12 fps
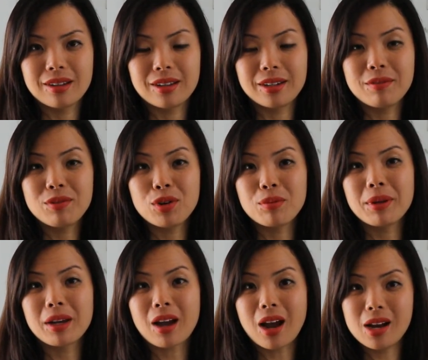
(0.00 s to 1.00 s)
And if you're
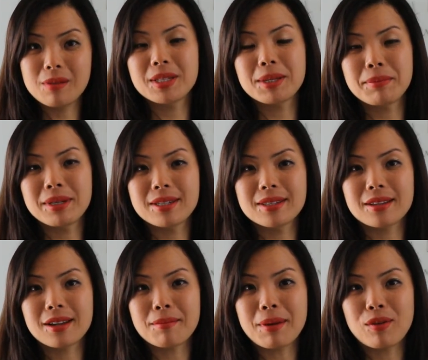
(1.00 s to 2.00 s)
being
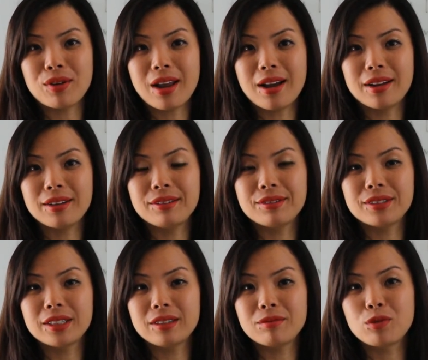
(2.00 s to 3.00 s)
optimistic about life,
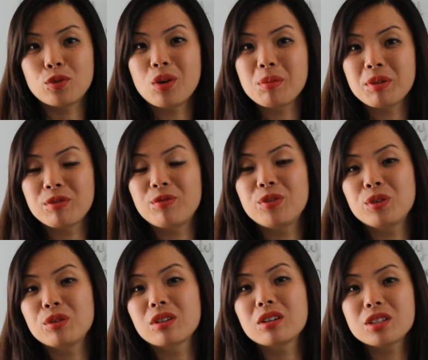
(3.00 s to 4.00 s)
then women
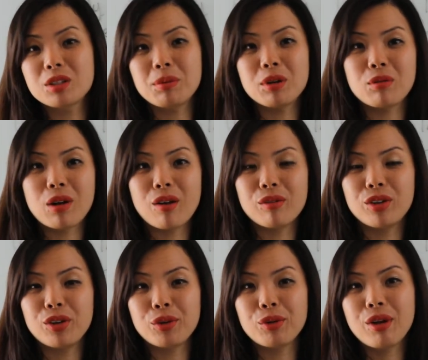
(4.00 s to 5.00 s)
feel good to be around
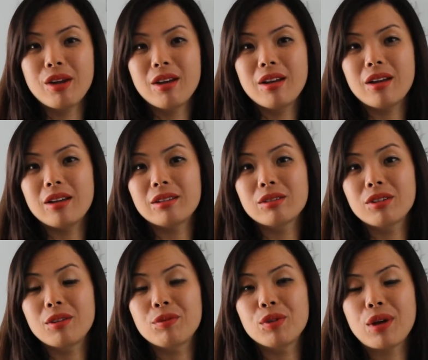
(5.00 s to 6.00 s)
you. And
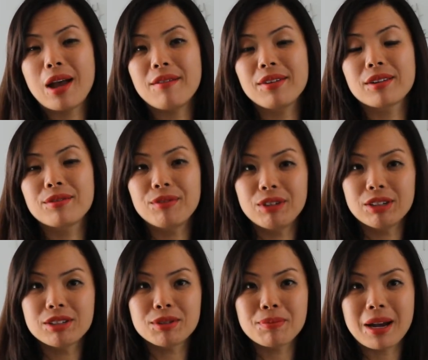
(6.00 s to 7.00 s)
if you're having a
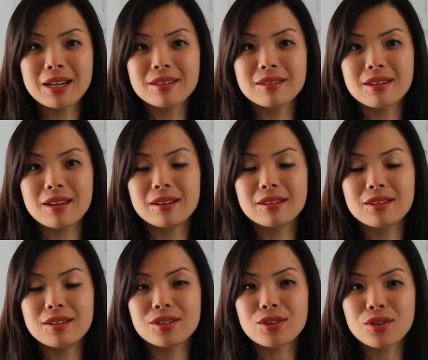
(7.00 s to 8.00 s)
fearless mindset,
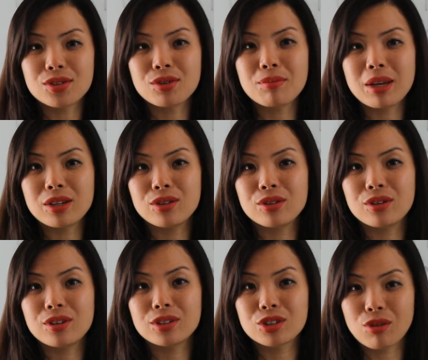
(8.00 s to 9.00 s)
it also make you
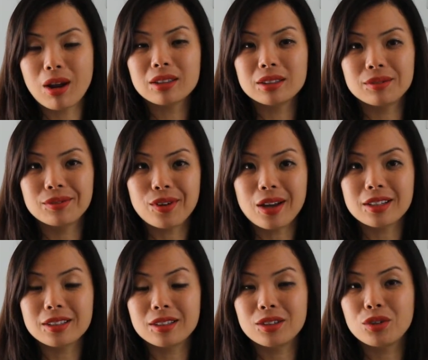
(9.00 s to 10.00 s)
attractive
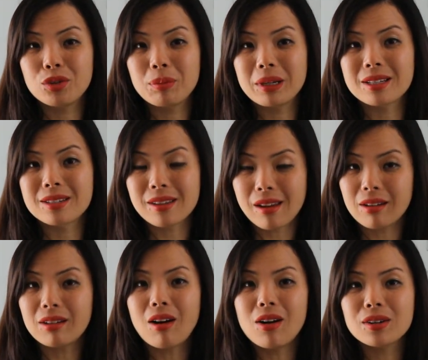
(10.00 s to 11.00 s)
rather than you being
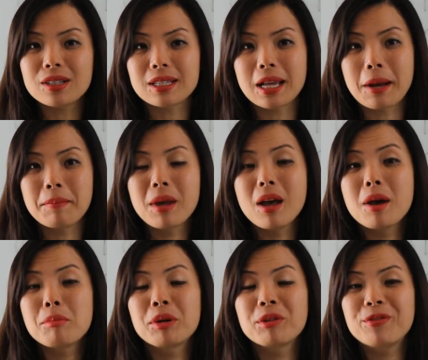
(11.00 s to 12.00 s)
scared all the time.
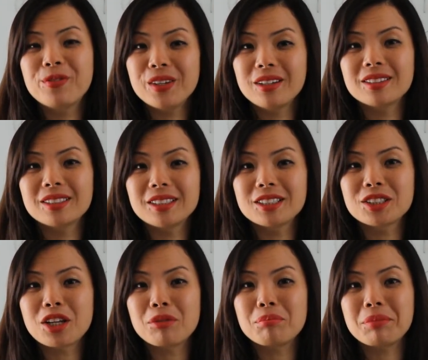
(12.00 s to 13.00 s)
But fearless does
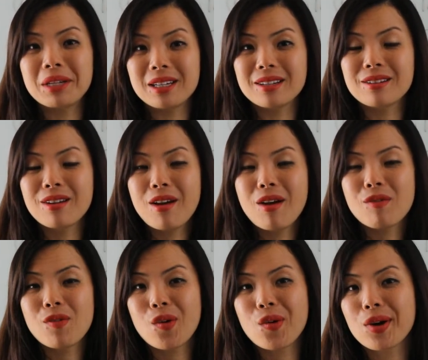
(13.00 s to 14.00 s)
not mean
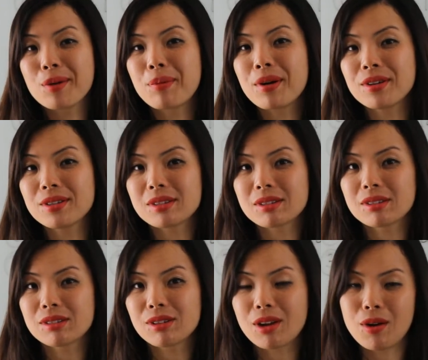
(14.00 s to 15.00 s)
for a person
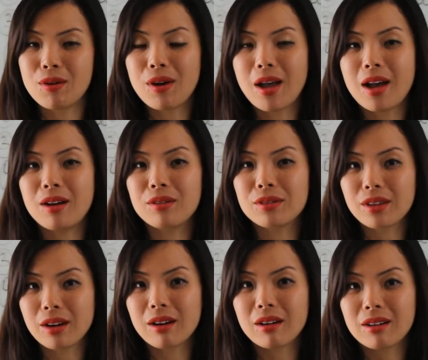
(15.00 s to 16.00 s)
to go out
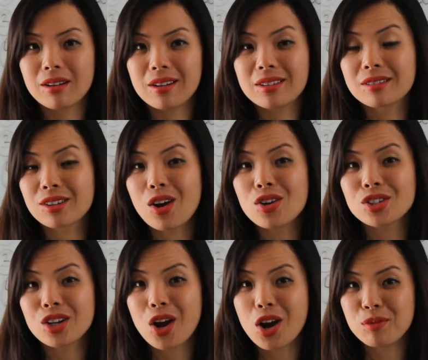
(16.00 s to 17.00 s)
there and
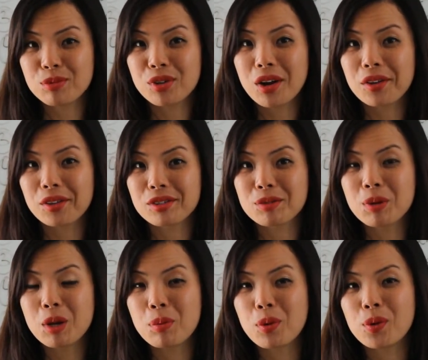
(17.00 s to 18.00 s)
causing harm to others,
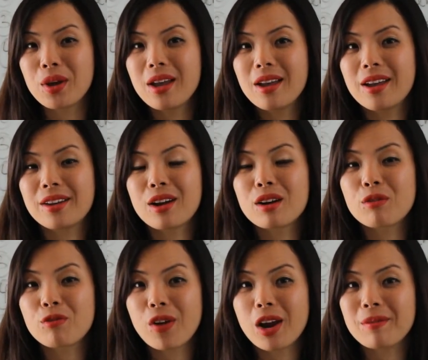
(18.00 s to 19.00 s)
people, and not
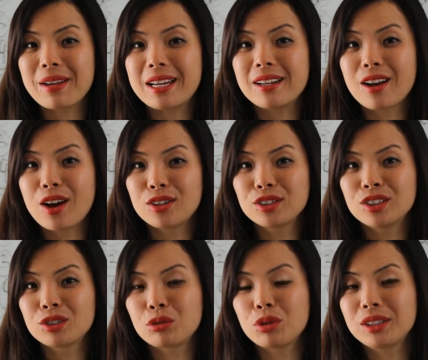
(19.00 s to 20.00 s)
afraid of any
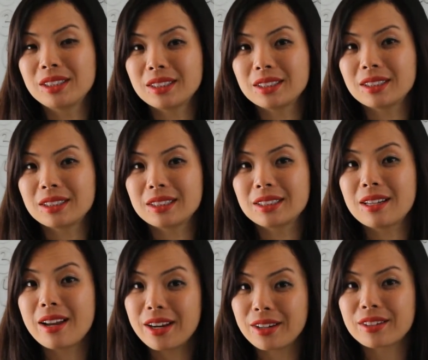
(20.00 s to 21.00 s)
consequences and
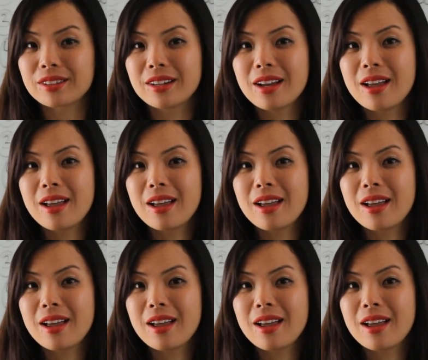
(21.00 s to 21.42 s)
later